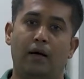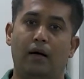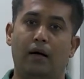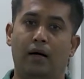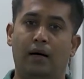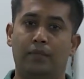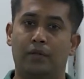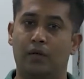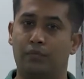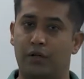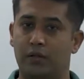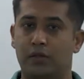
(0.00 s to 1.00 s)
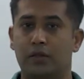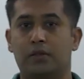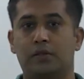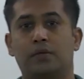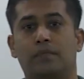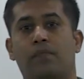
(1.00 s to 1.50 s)
um, compressors,
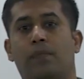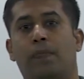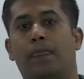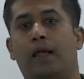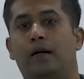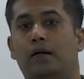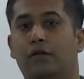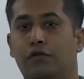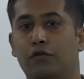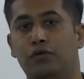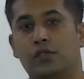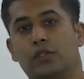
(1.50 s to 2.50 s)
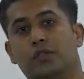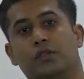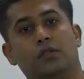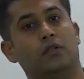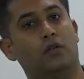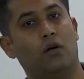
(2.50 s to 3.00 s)
diffusers,
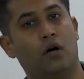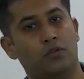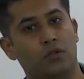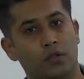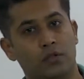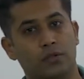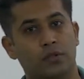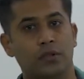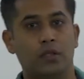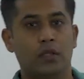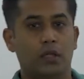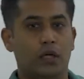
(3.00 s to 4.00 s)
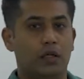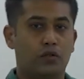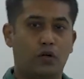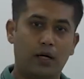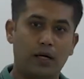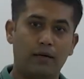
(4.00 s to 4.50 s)
nozzles,
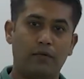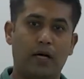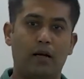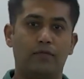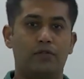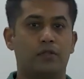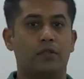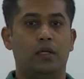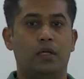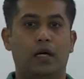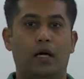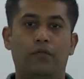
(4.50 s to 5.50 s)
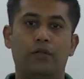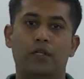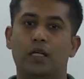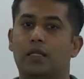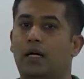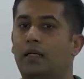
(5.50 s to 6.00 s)
throttling valves,
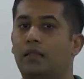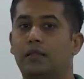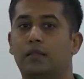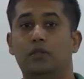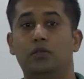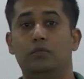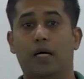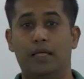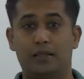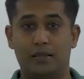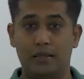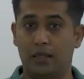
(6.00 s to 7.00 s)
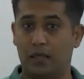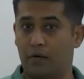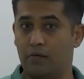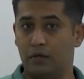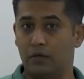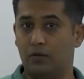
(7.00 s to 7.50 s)
everything that you might see
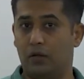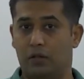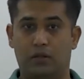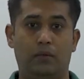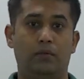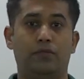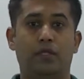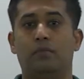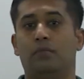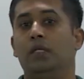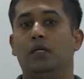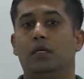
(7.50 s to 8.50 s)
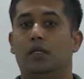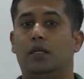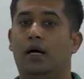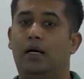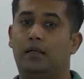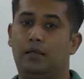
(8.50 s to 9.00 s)
around you or some of them
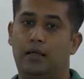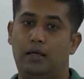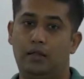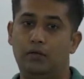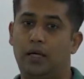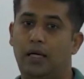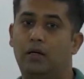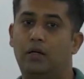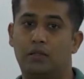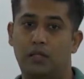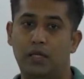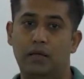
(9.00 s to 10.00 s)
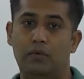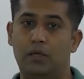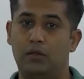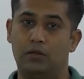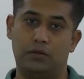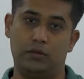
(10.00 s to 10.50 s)
that uh, you might not see
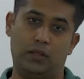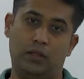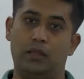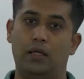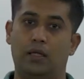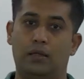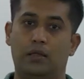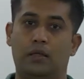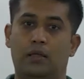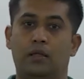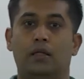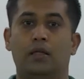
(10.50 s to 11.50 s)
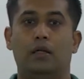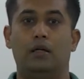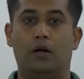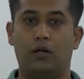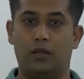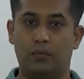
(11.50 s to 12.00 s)
because uh, they're, they're
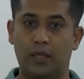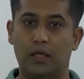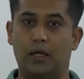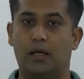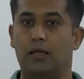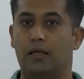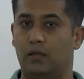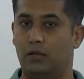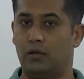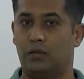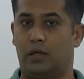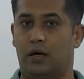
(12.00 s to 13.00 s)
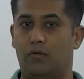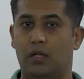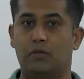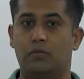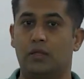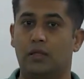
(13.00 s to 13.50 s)
not immediately in your
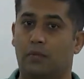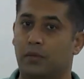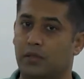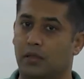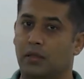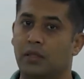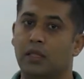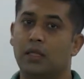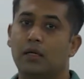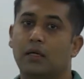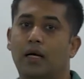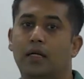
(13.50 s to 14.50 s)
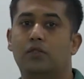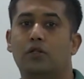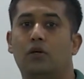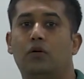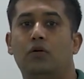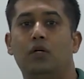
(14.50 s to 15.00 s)
surroundings, but they're present, right? So
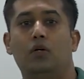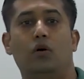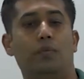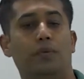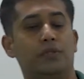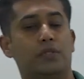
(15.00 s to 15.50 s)
open